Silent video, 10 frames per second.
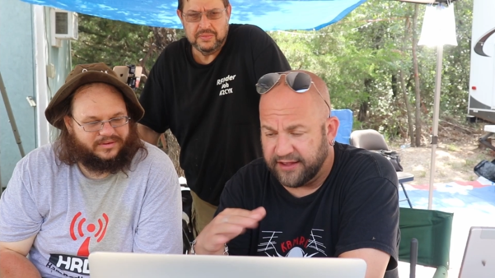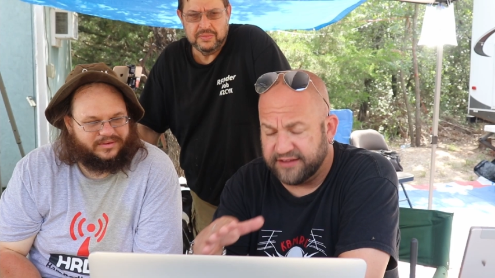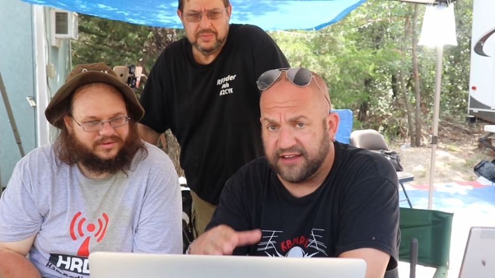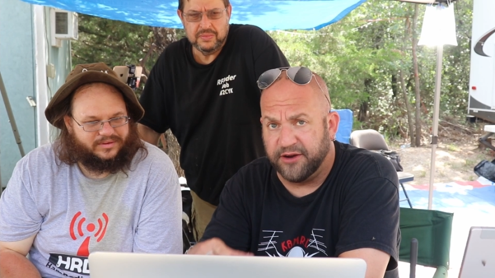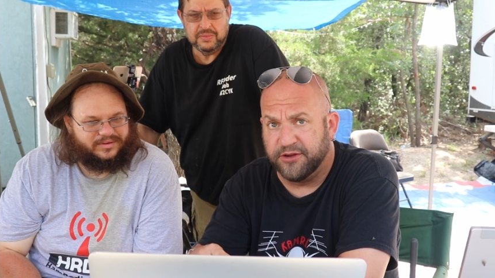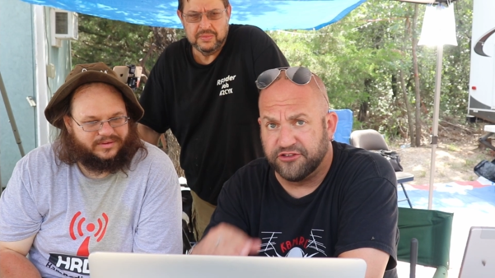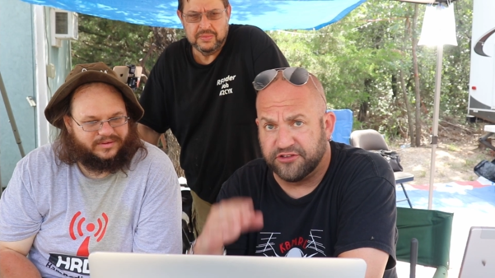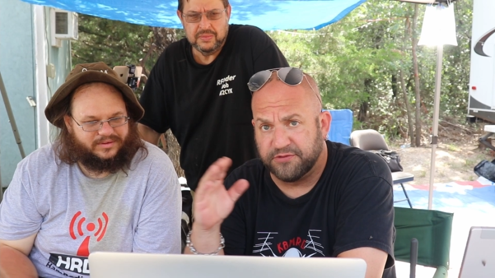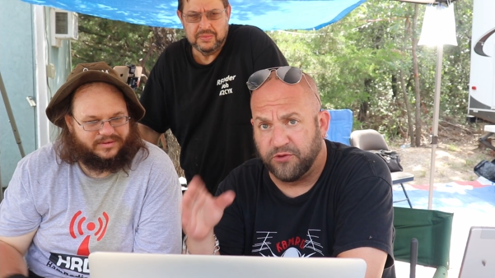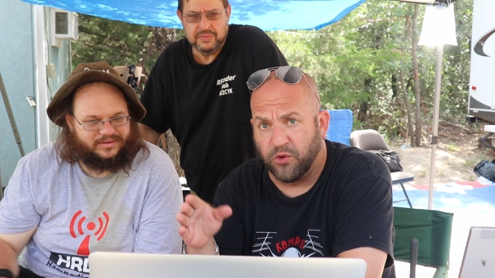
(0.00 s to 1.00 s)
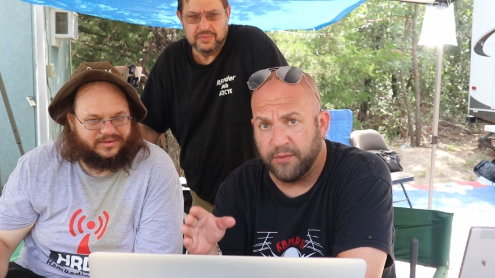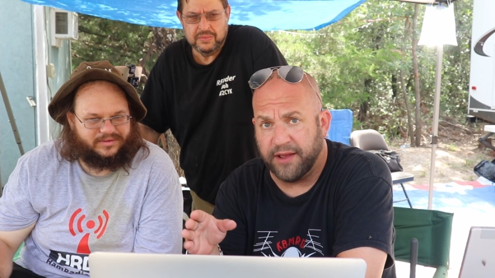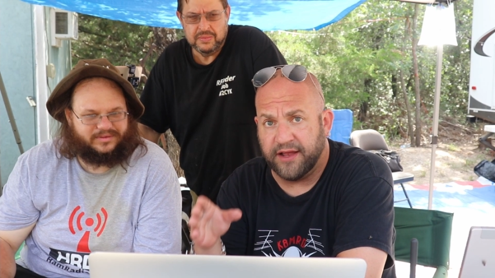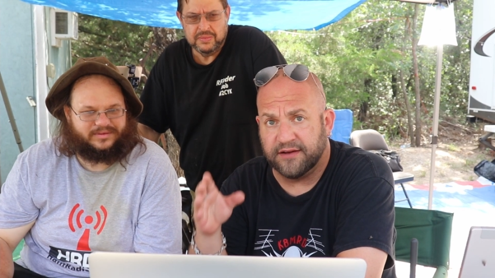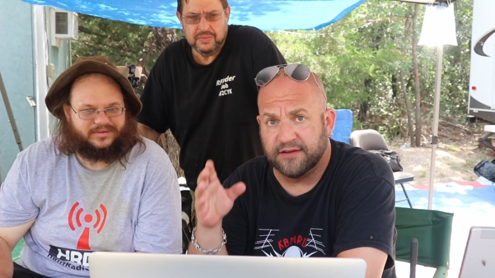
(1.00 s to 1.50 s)
Speaker 1: That's how you should
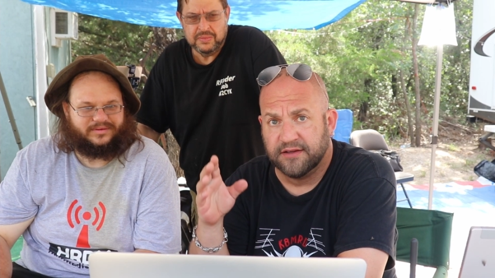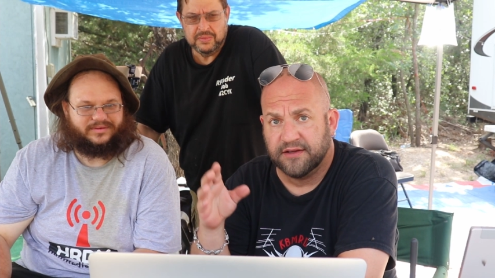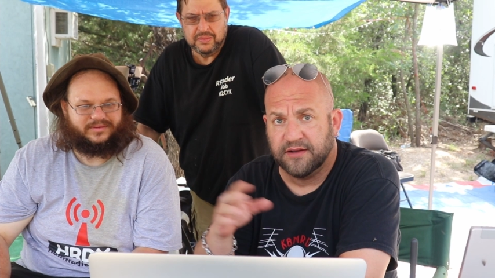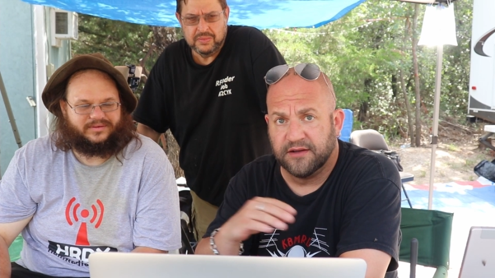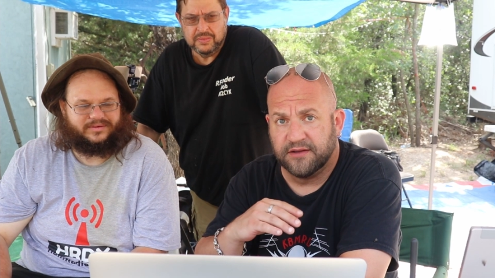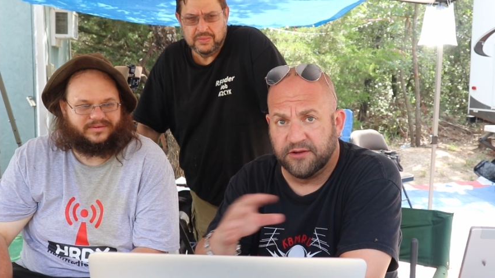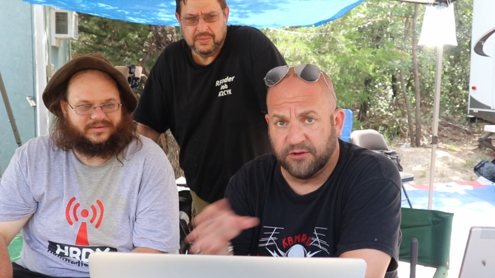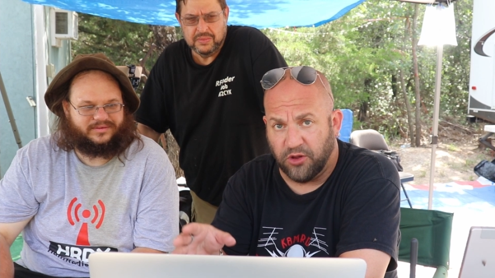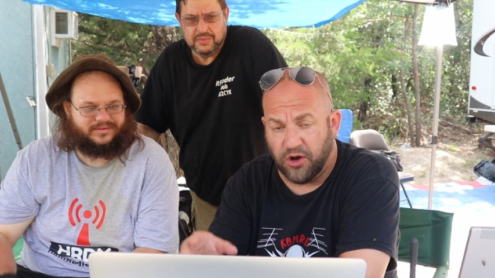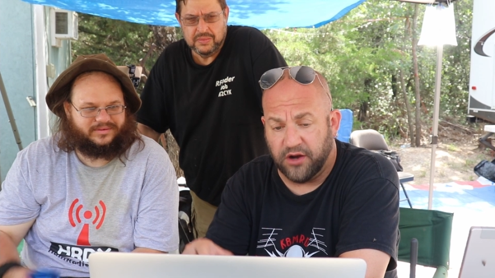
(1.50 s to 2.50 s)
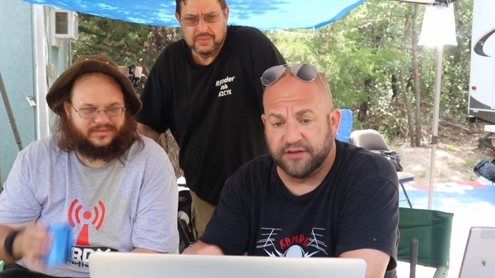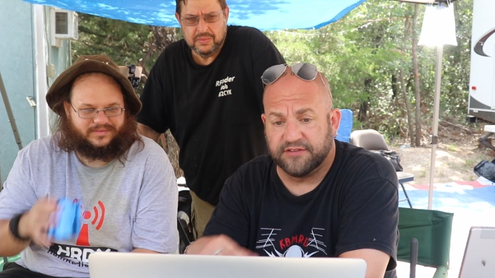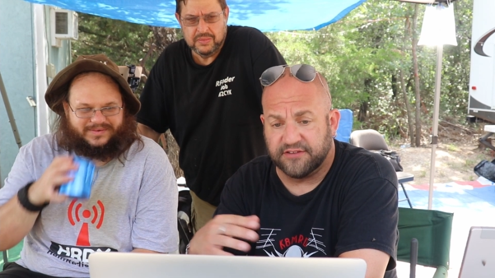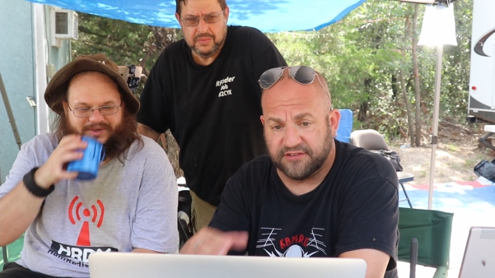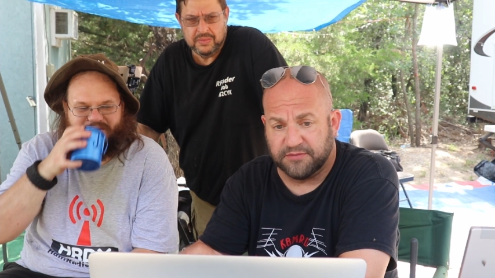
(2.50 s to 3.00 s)
format your
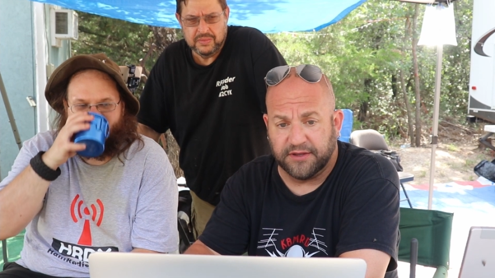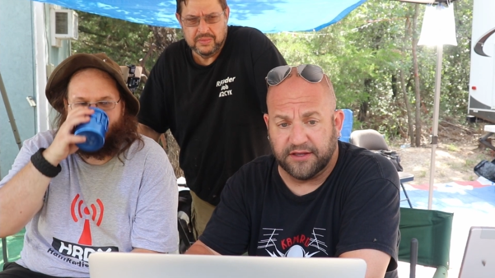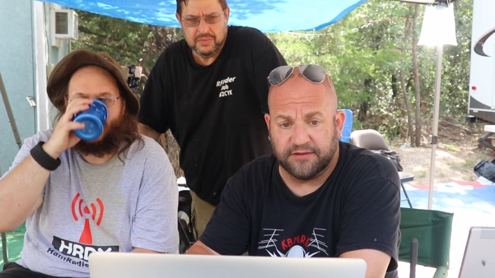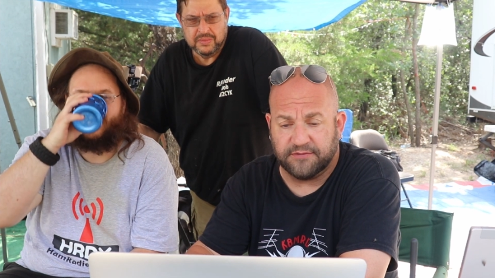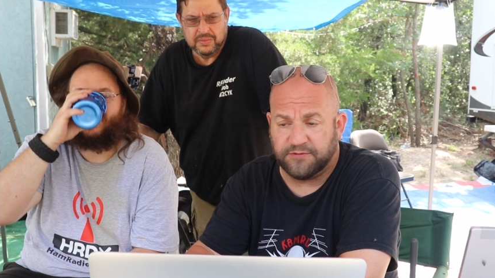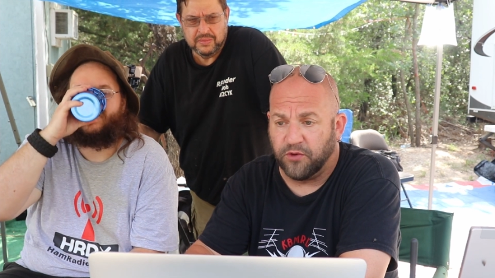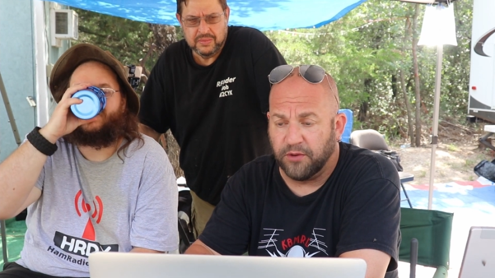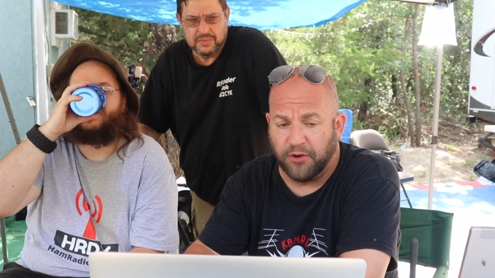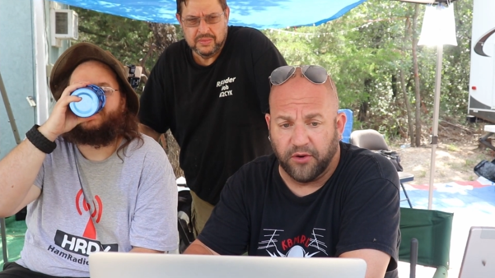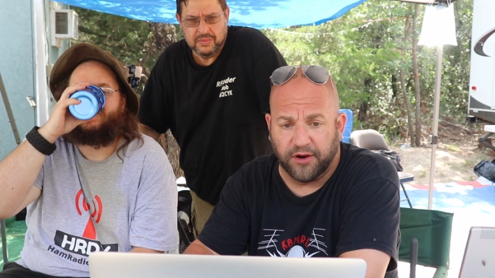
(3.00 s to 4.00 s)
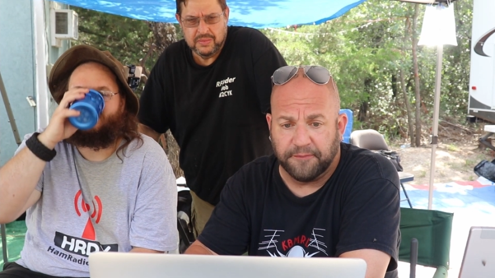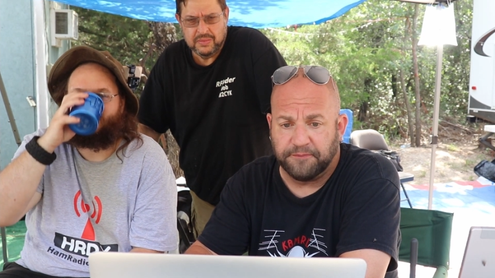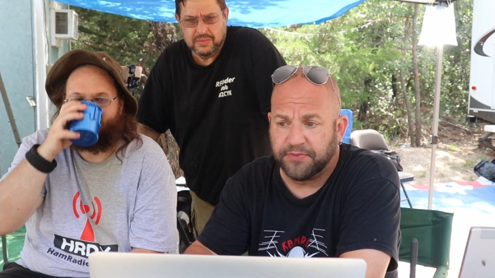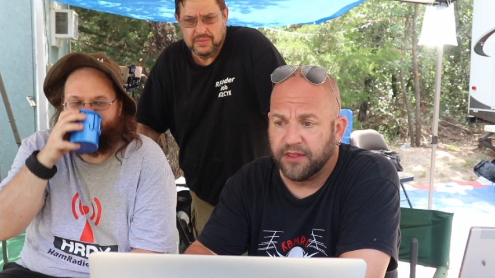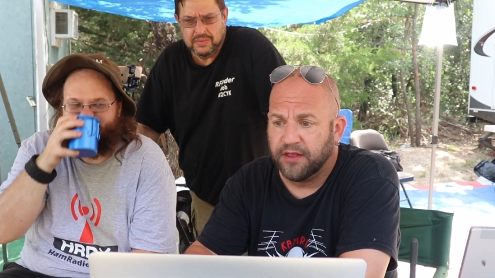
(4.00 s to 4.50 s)
logs to submit for POTA.
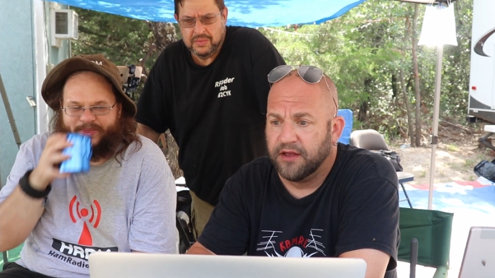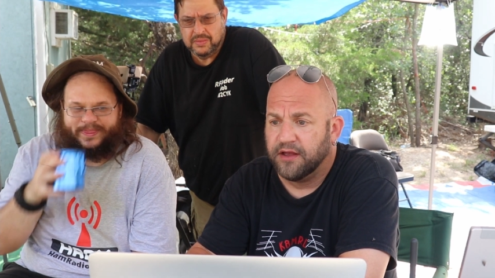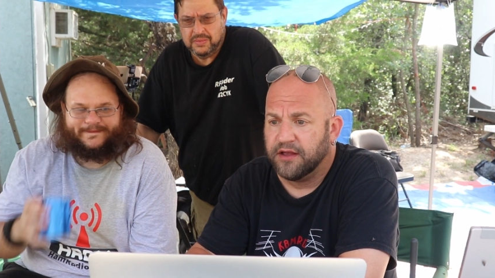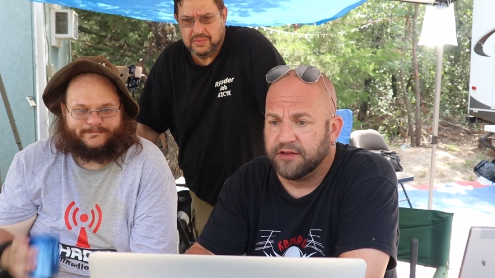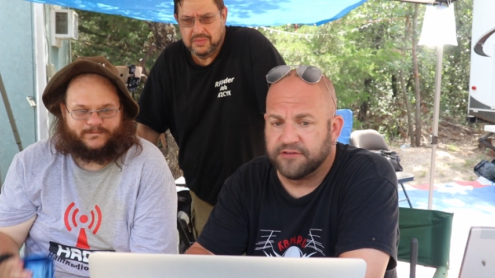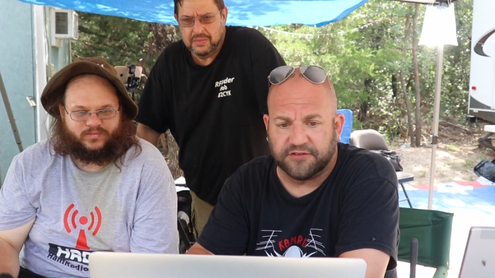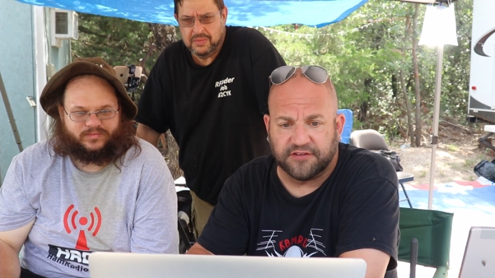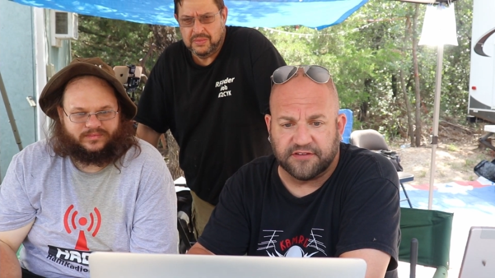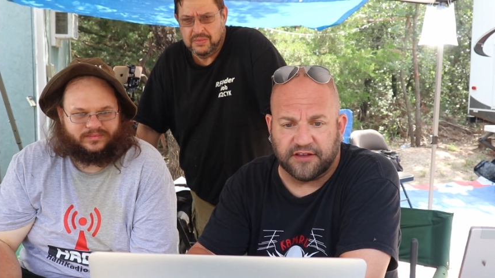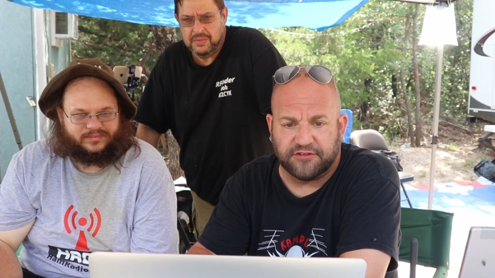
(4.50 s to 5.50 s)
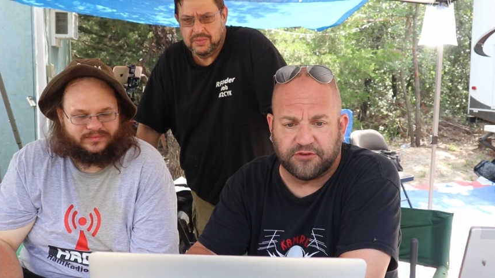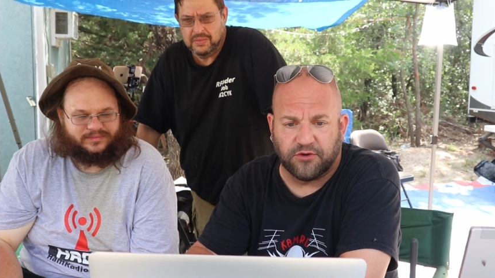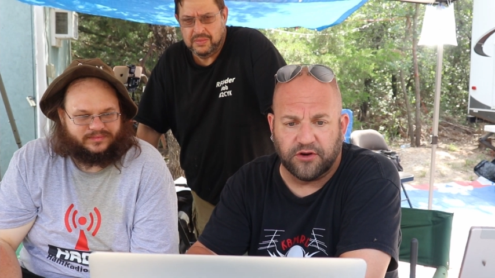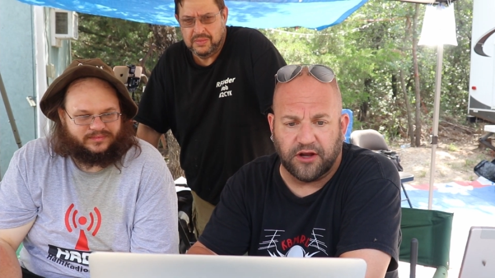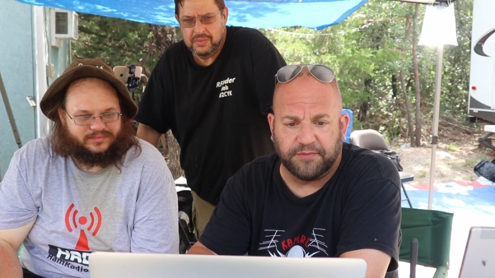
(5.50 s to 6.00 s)
So since I
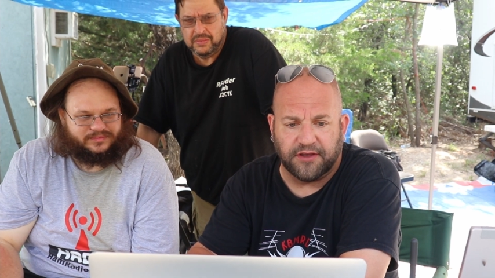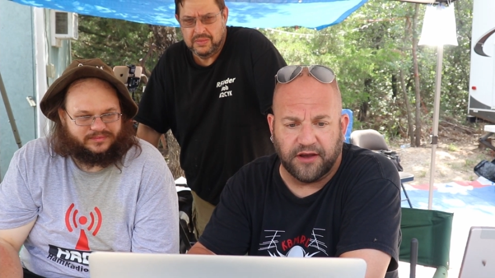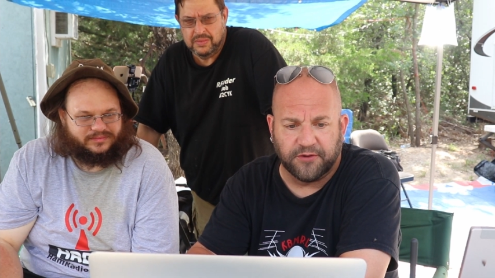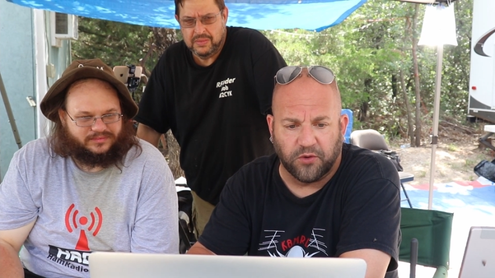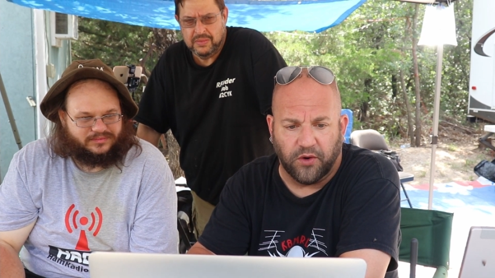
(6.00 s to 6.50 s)
screwed up the other